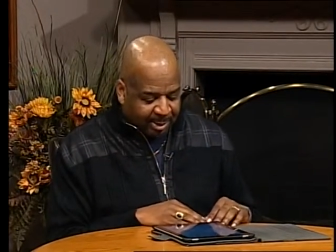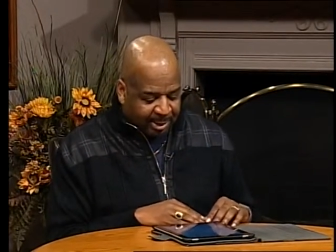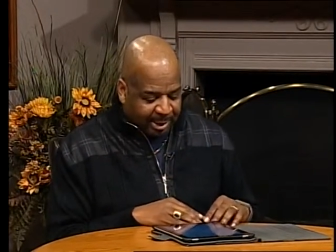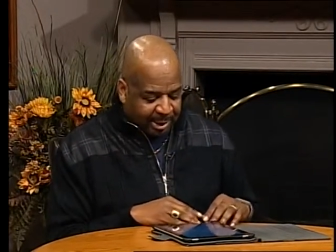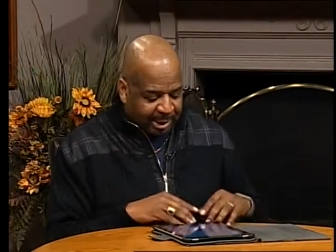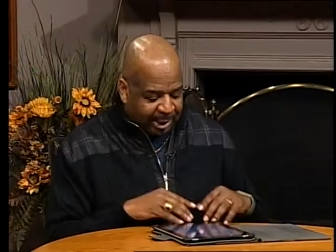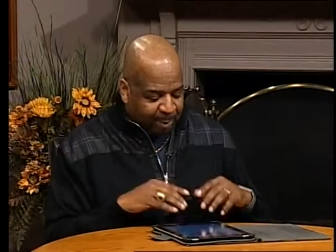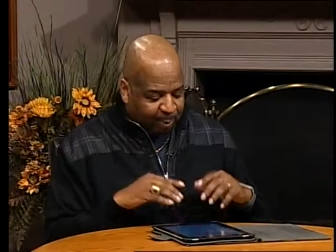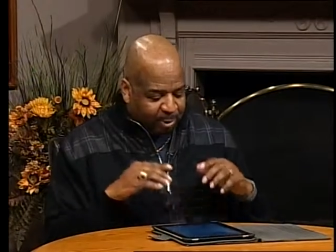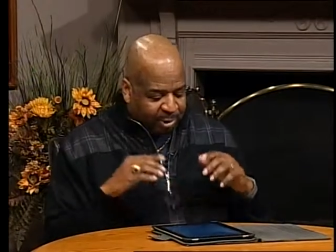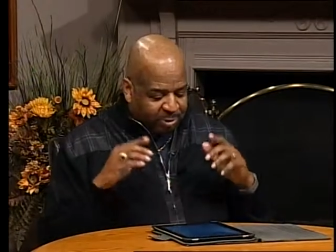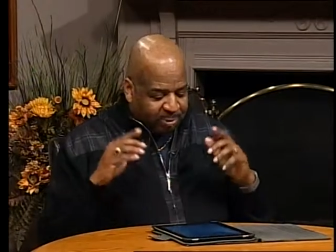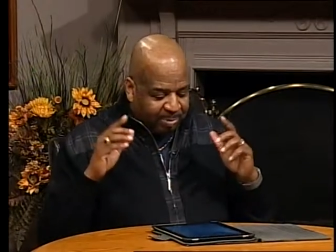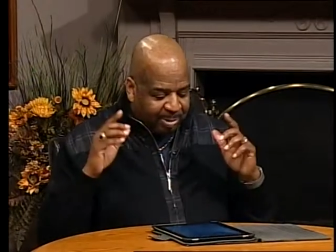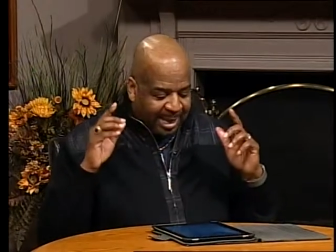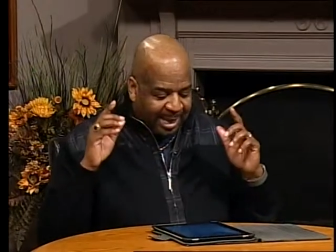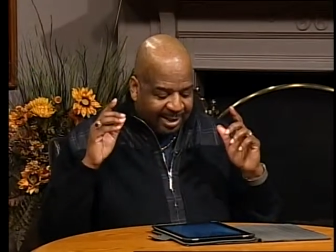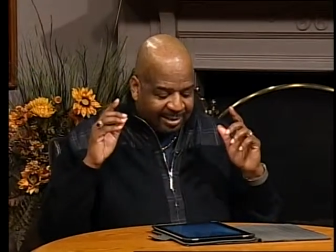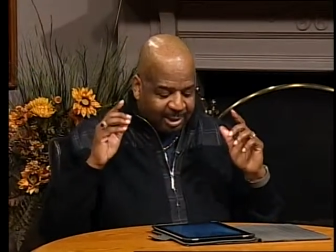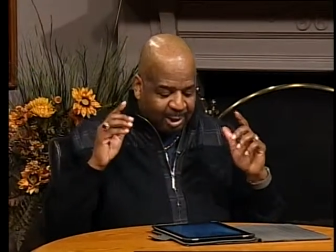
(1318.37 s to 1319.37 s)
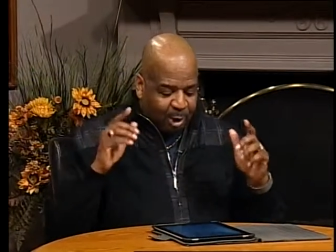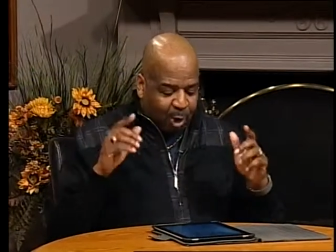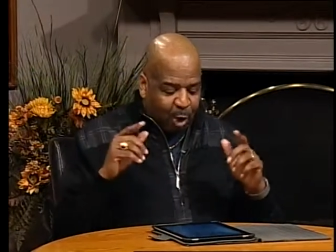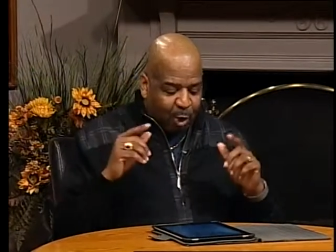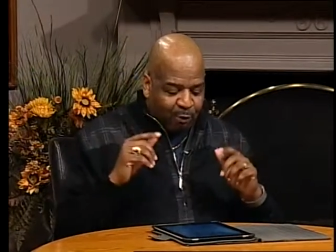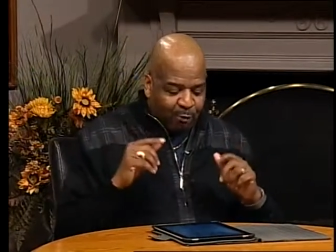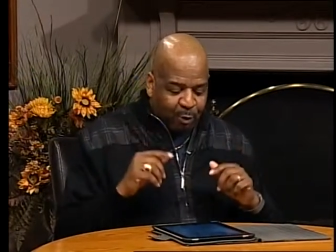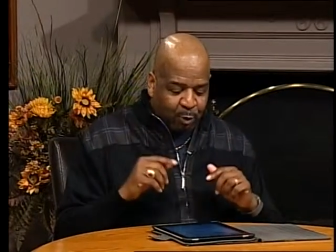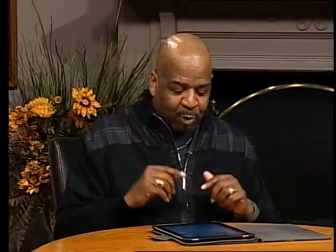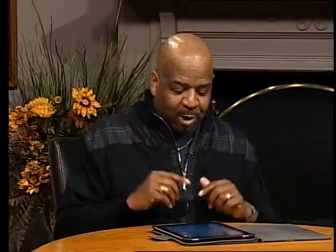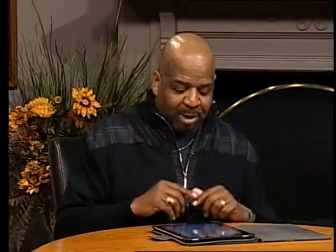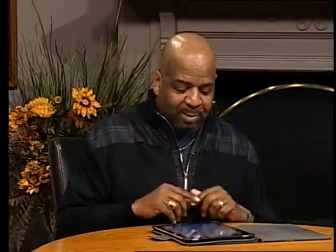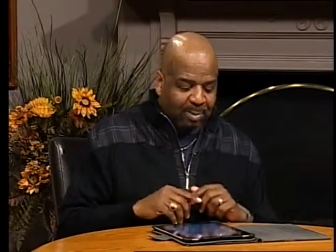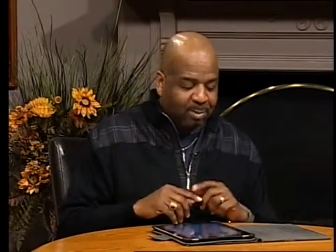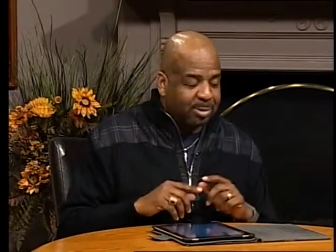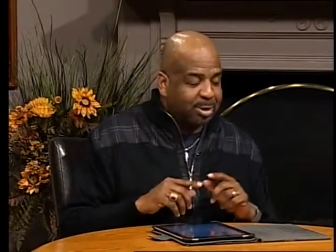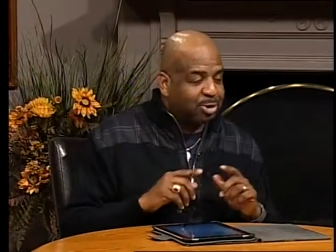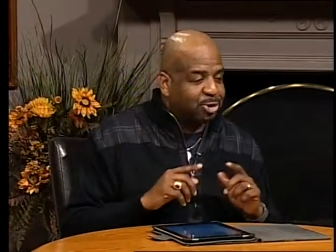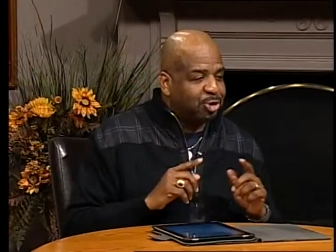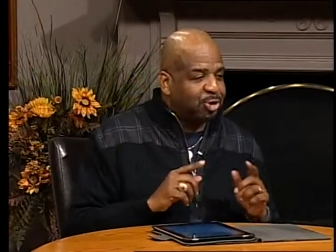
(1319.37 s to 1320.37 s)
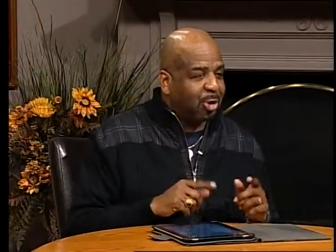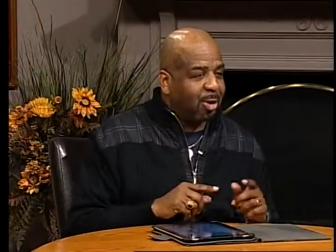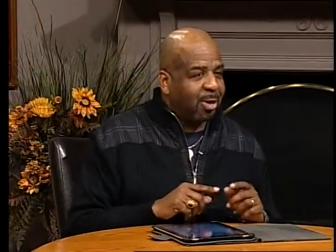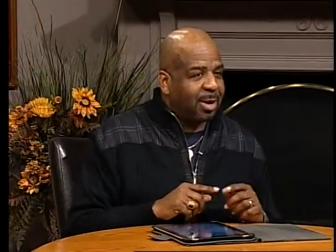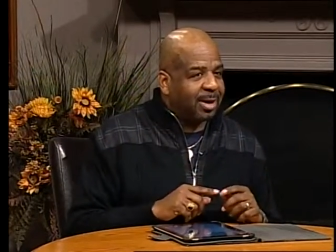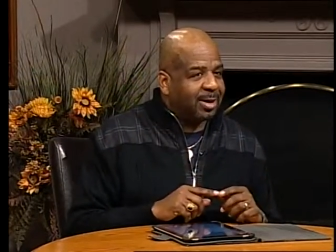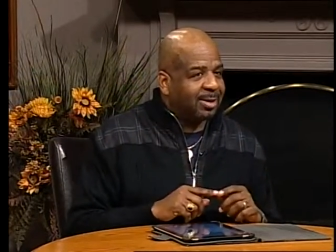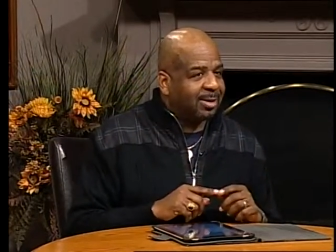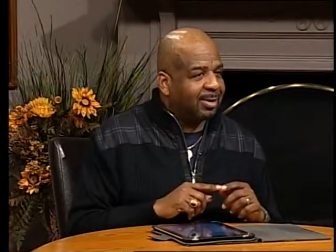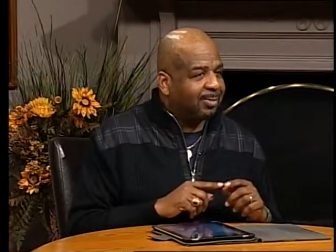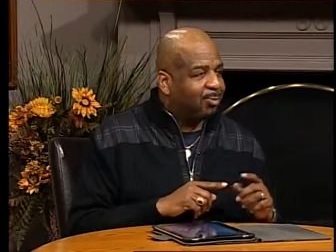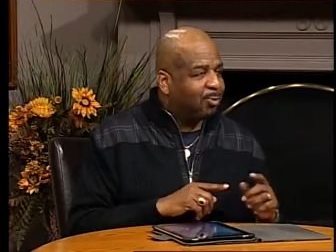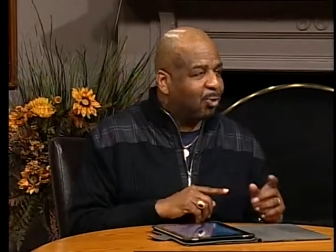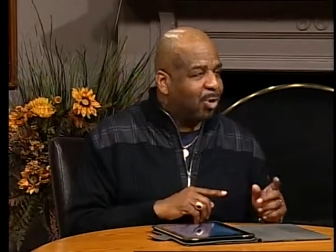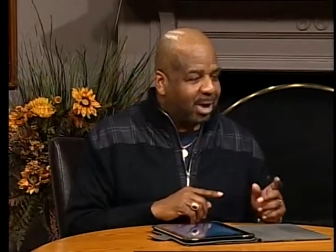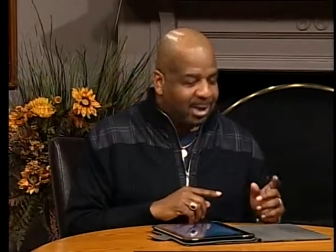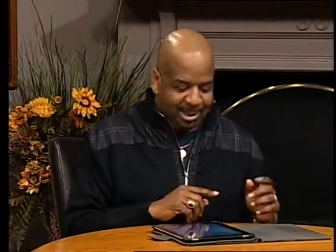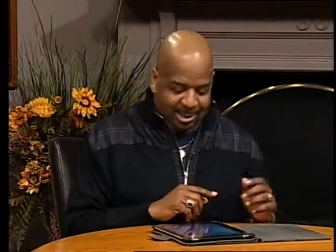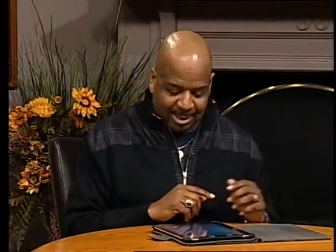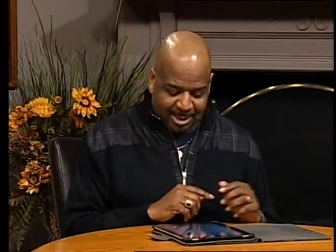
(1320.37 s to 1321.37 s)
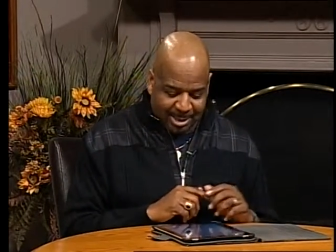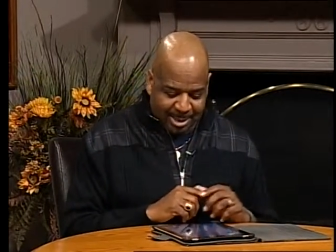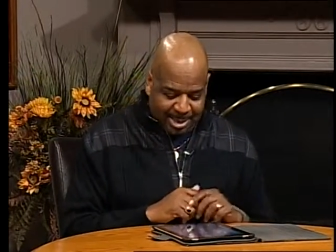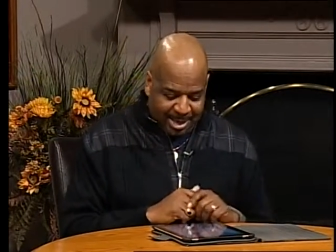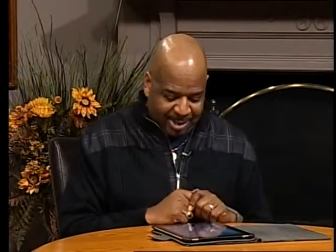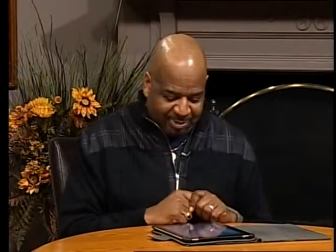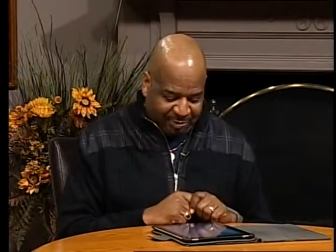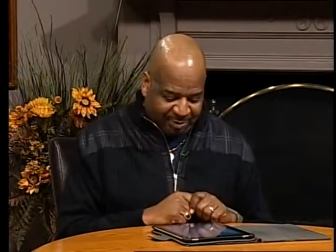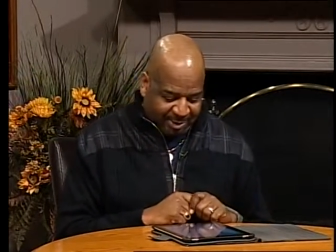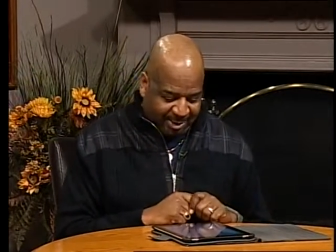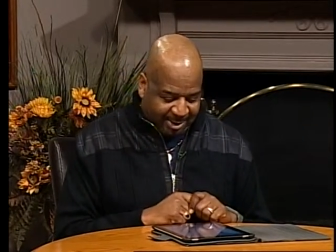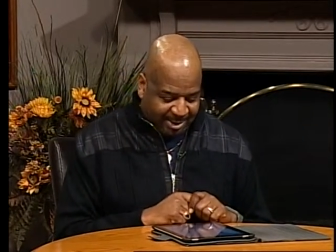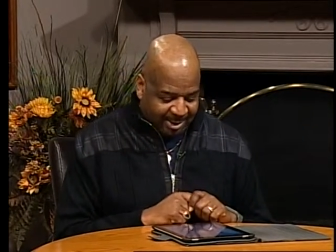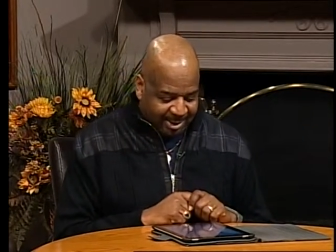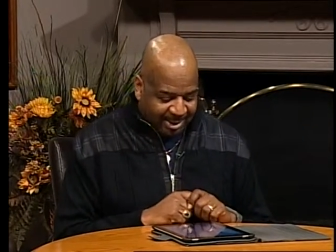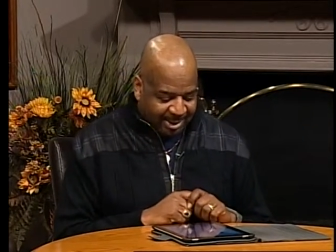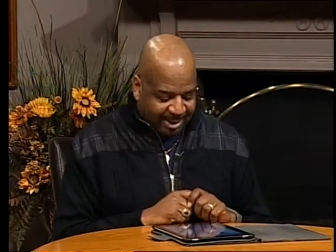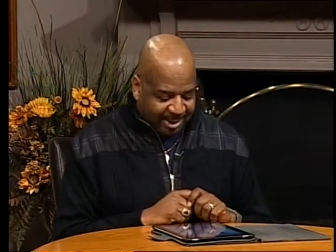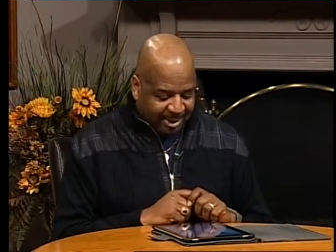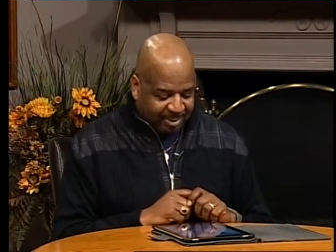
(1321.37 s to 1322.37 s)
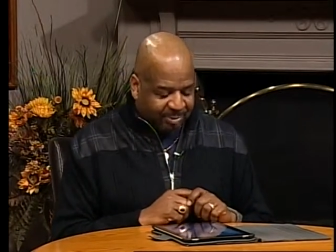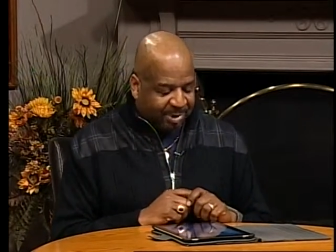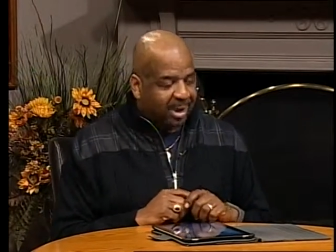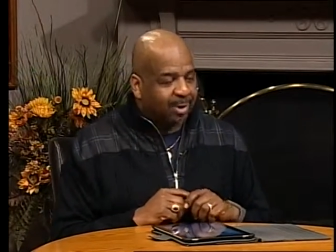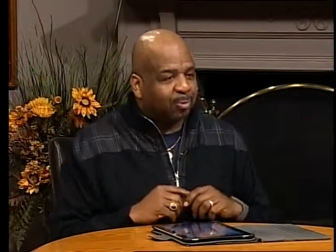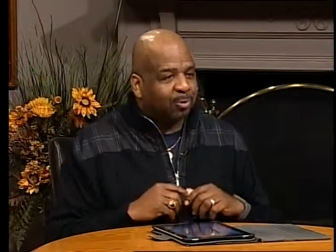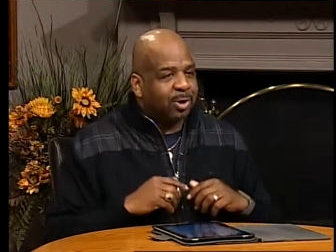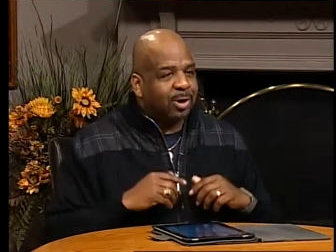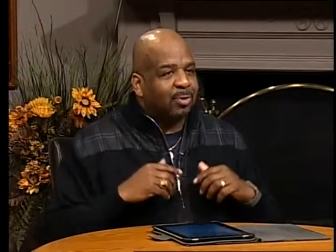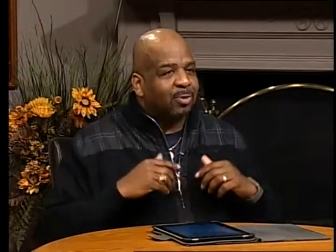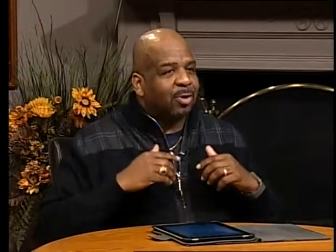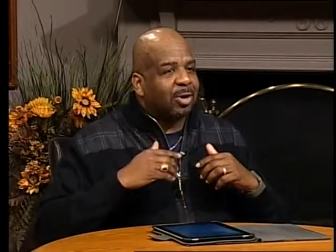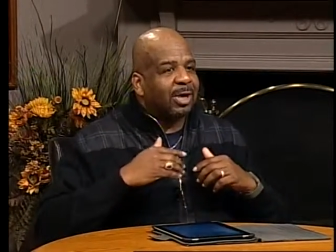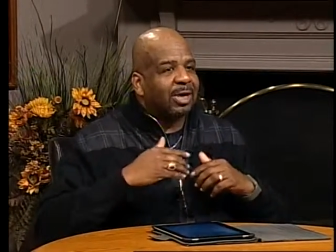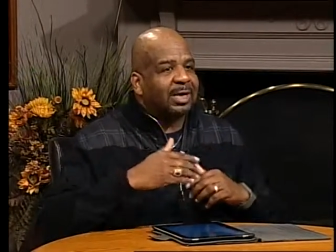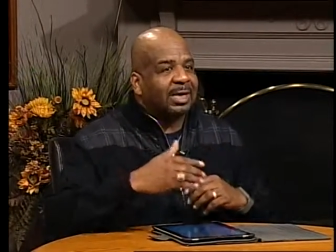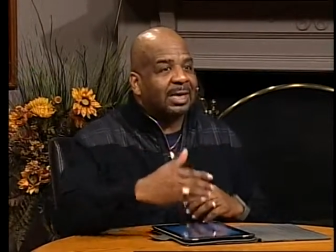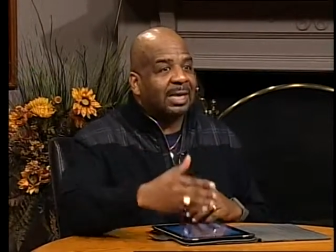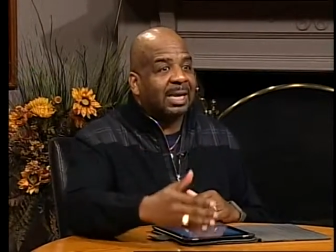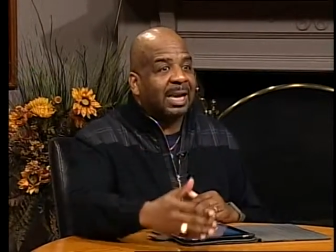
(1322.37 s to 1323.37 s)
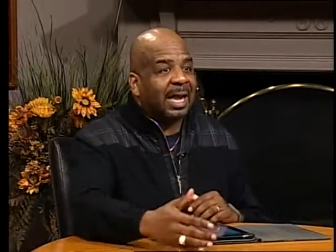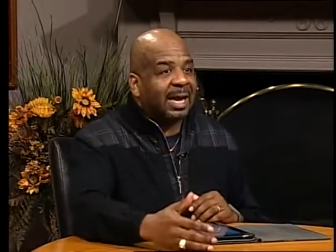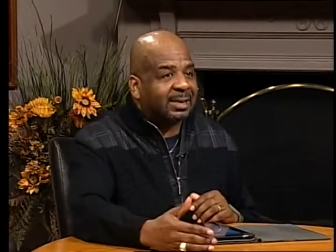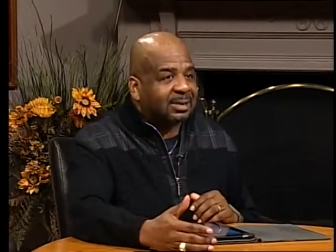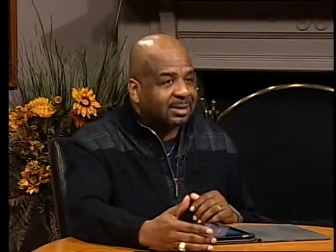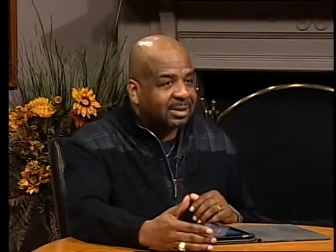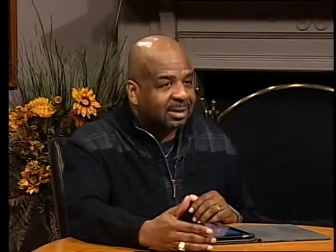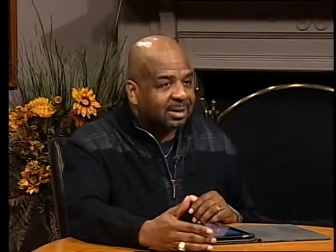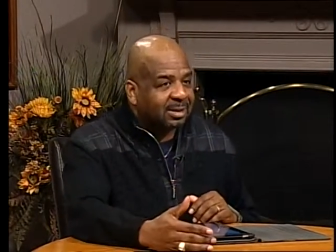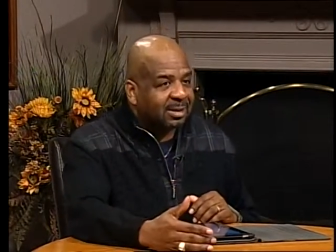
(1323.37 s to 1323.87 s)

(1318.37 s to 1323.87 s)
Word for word: And it was by the overwhelming majority of one to nothing that we were elected.